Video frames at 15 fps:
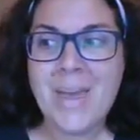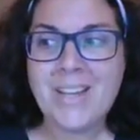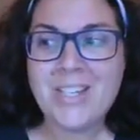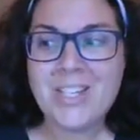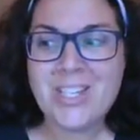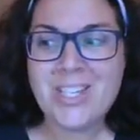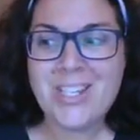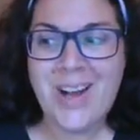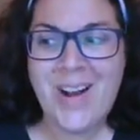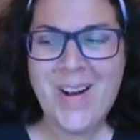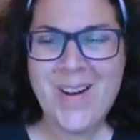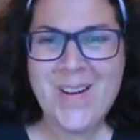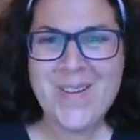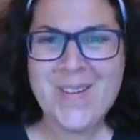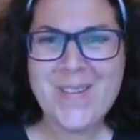So
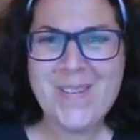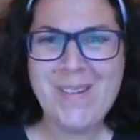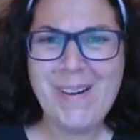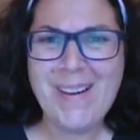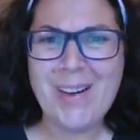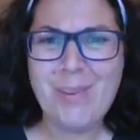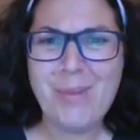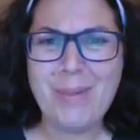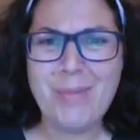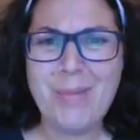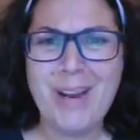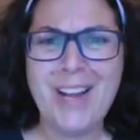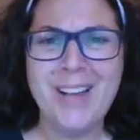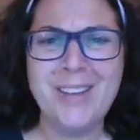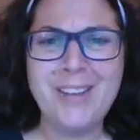I hope
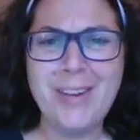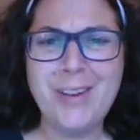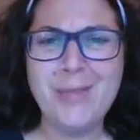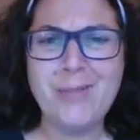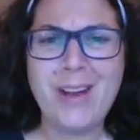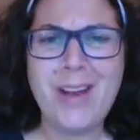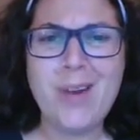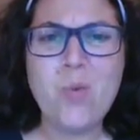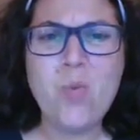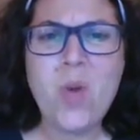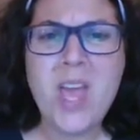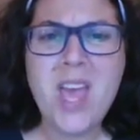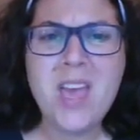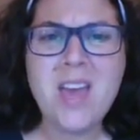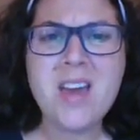everybody has a great
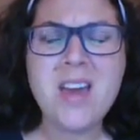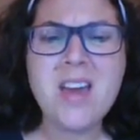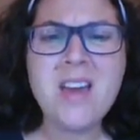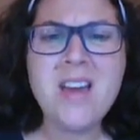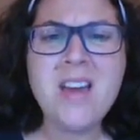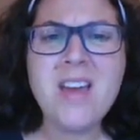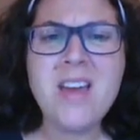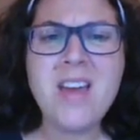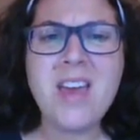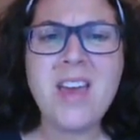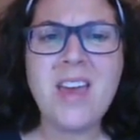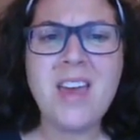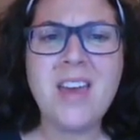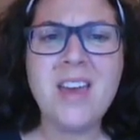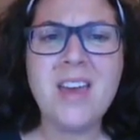week,
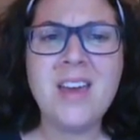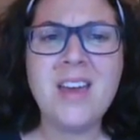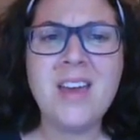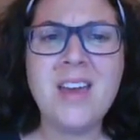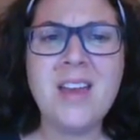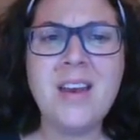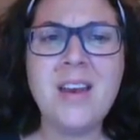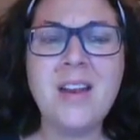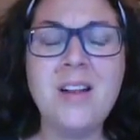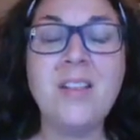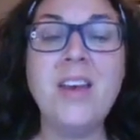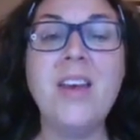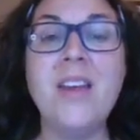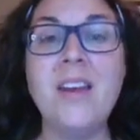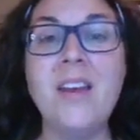and
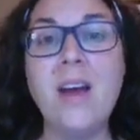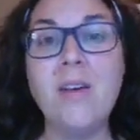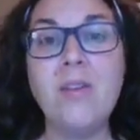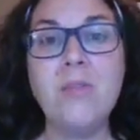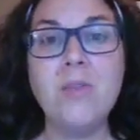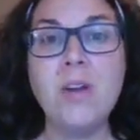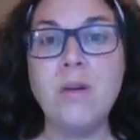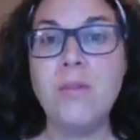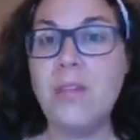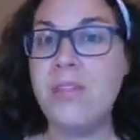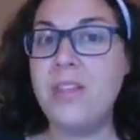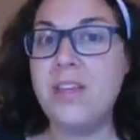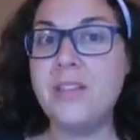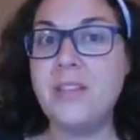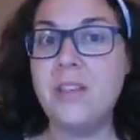look at, now you know the
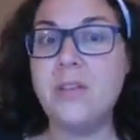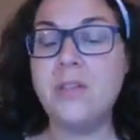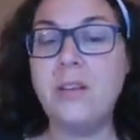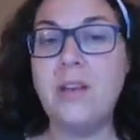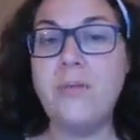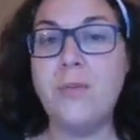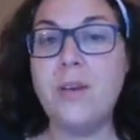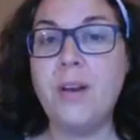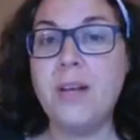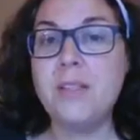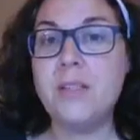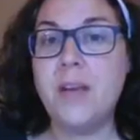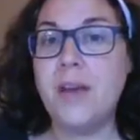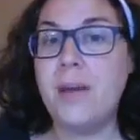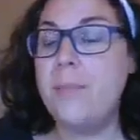things that you'll need for next
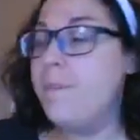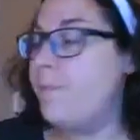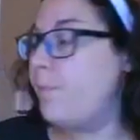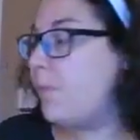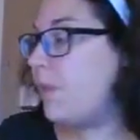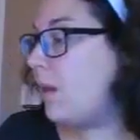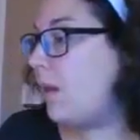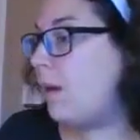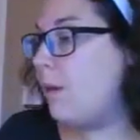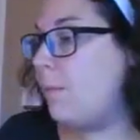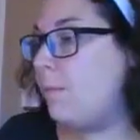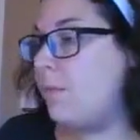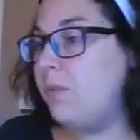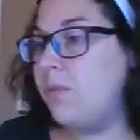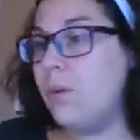time.
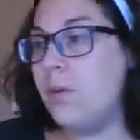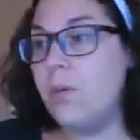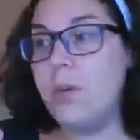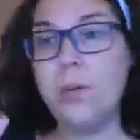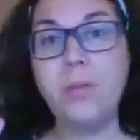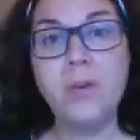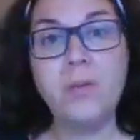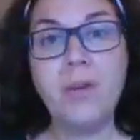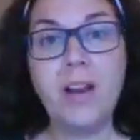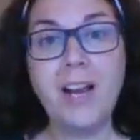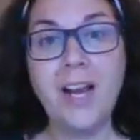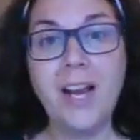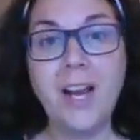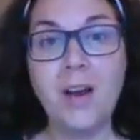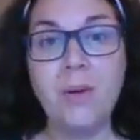So you'll be ready
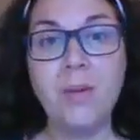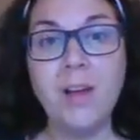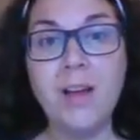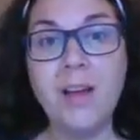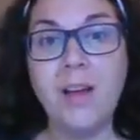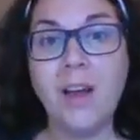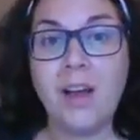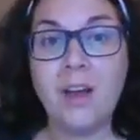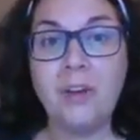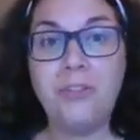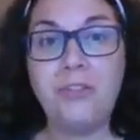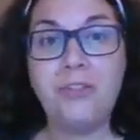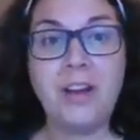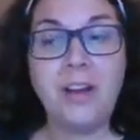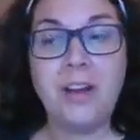to go. A
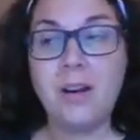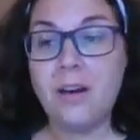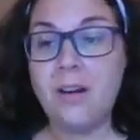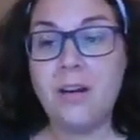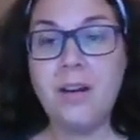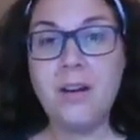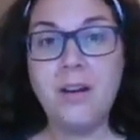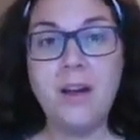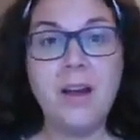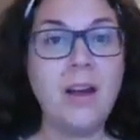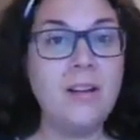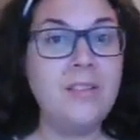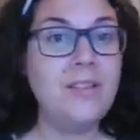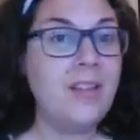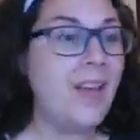chair,
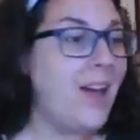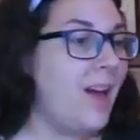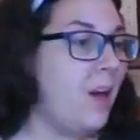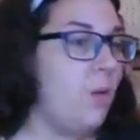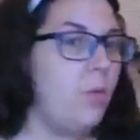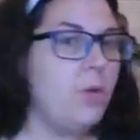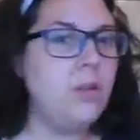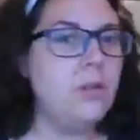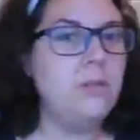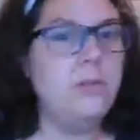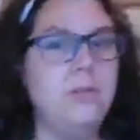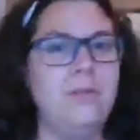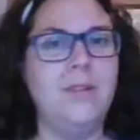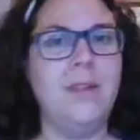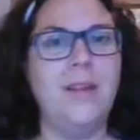a towel.
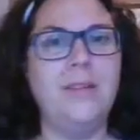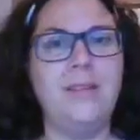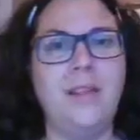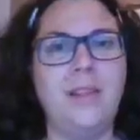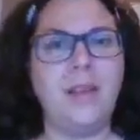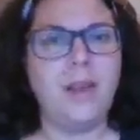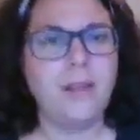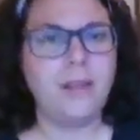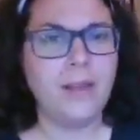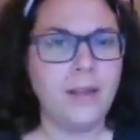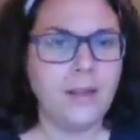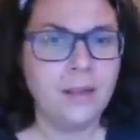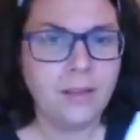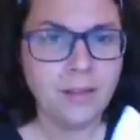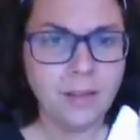I say that
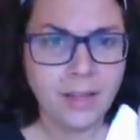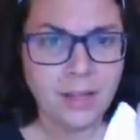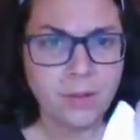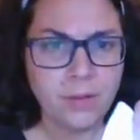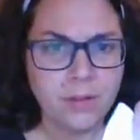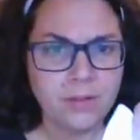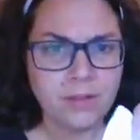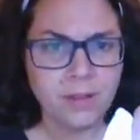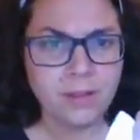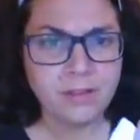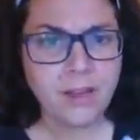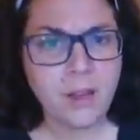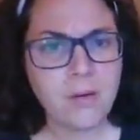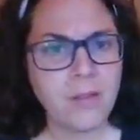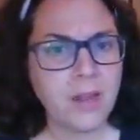like you can see the
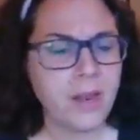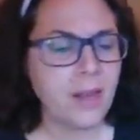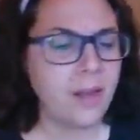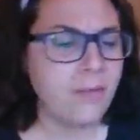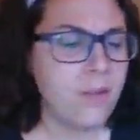towel that I have